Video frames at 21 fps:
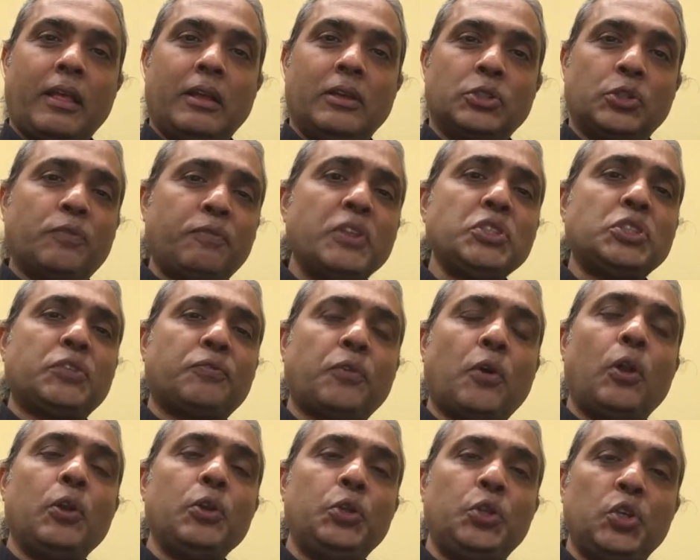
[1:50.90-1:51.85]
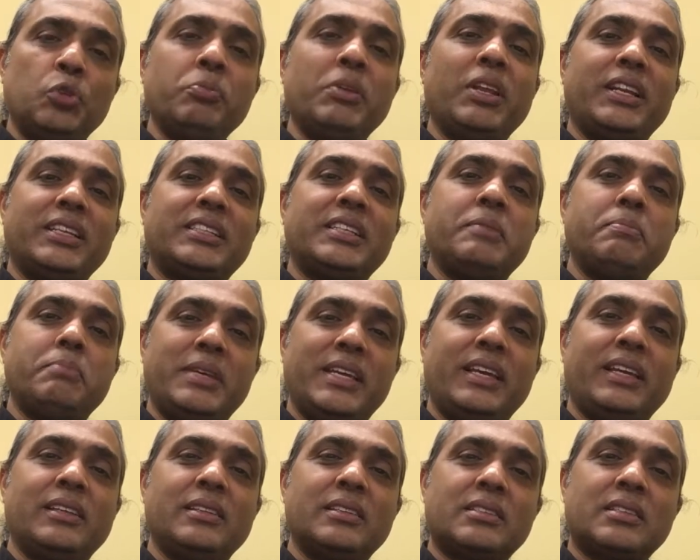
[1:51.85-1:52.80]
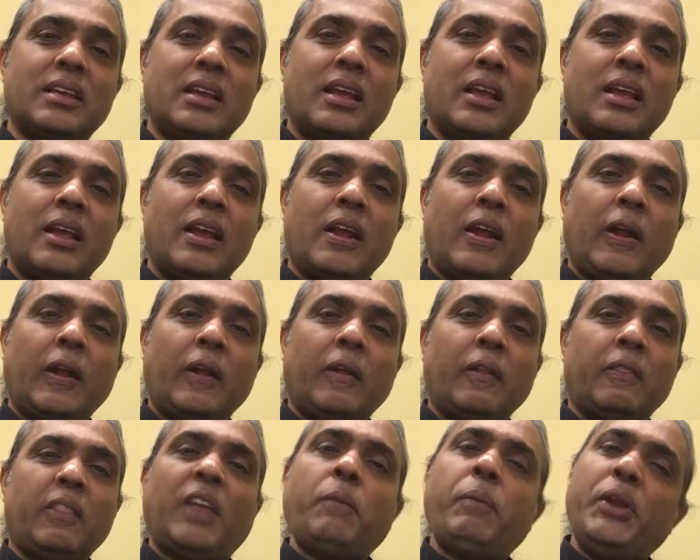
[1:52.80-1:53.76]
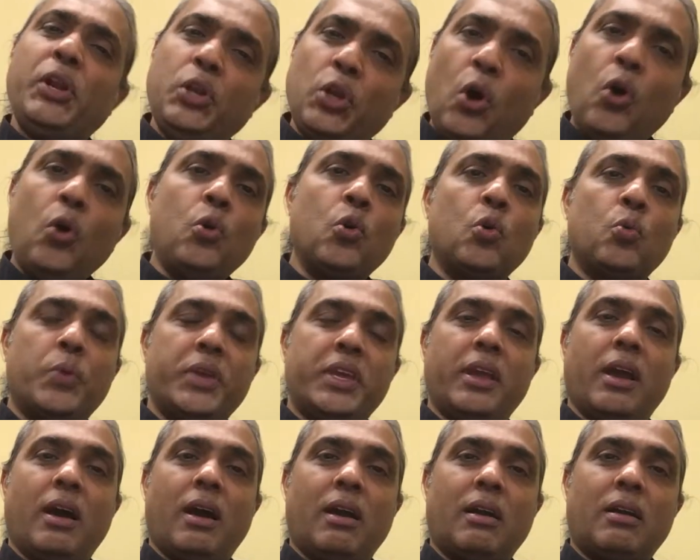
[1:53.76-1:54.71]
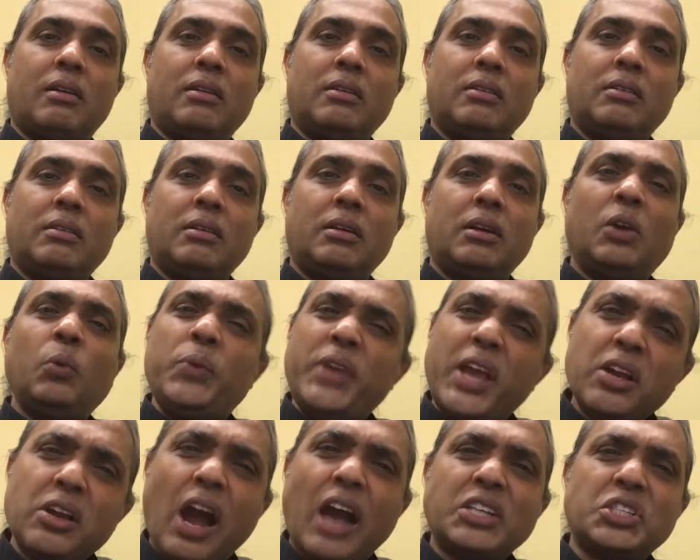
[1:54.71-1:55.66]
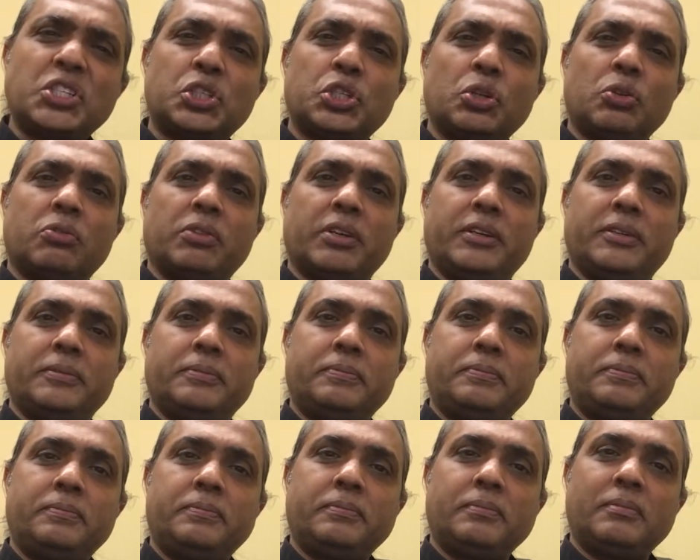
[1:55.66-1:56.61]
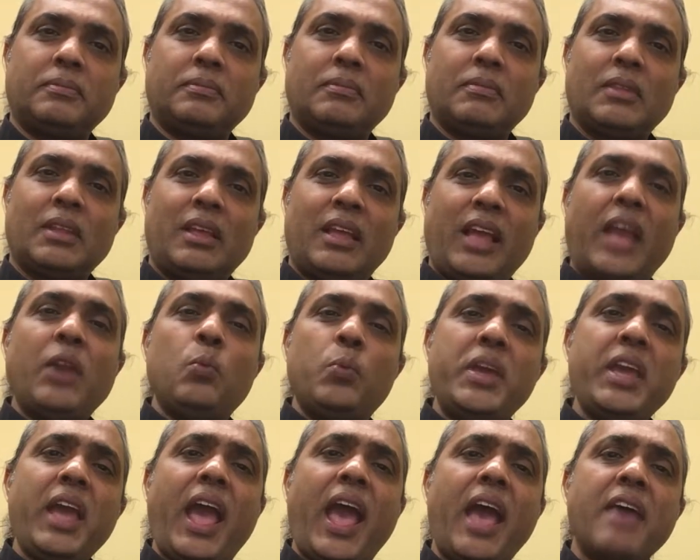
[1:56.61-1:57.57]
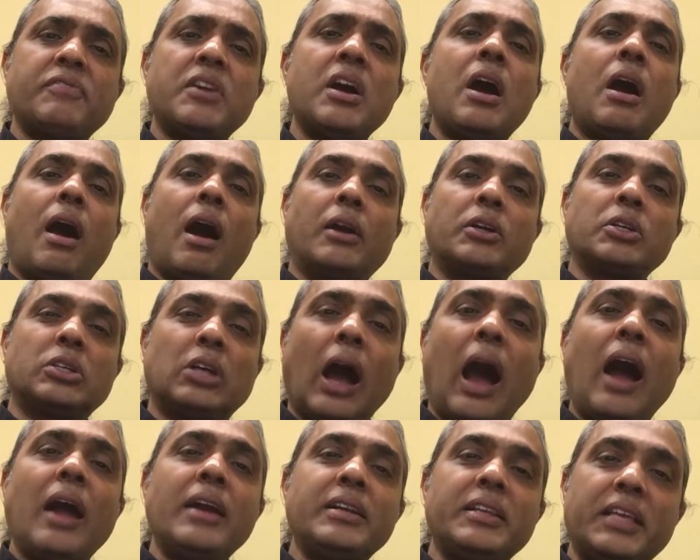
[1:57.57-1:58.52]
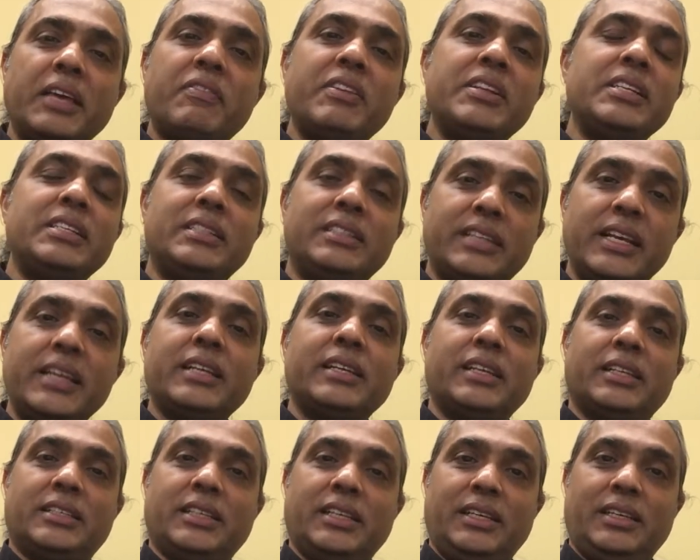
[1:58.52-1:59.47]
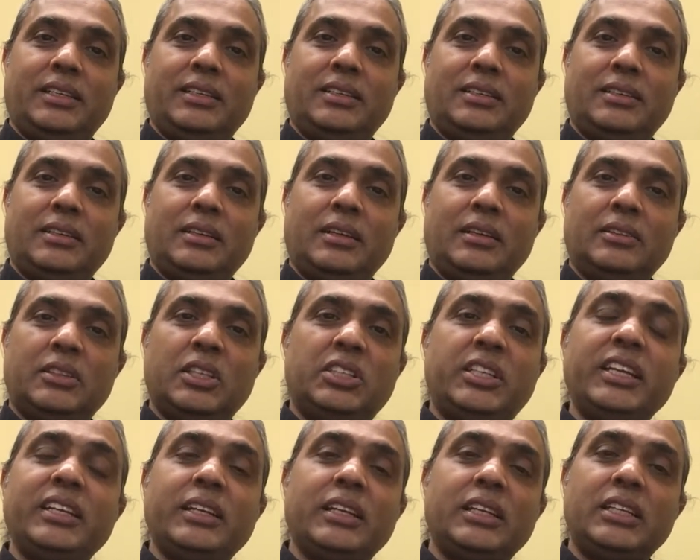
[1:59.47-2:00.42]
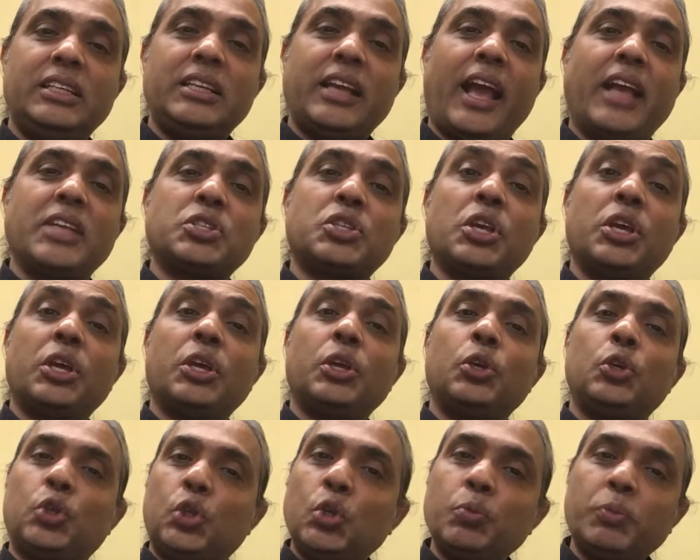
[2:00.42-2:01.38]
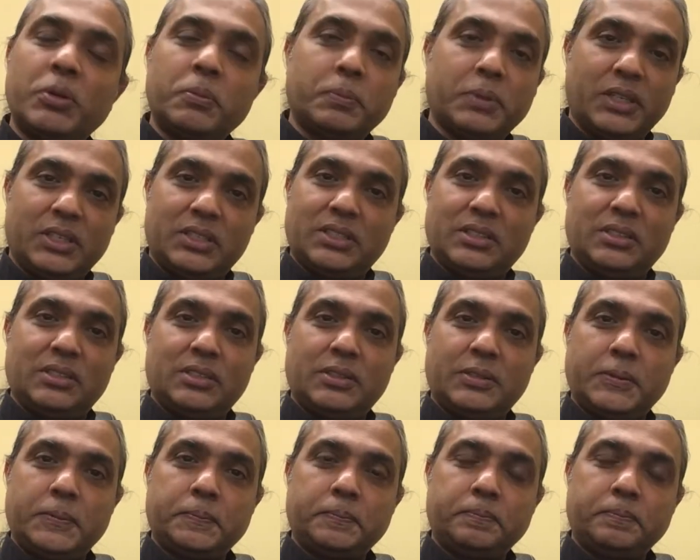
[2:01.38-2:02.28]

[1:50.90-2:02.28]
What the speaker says: So first of all, humility means that we know who we are. We are God's children, and we have our God-given dignity, the dignity as human persons.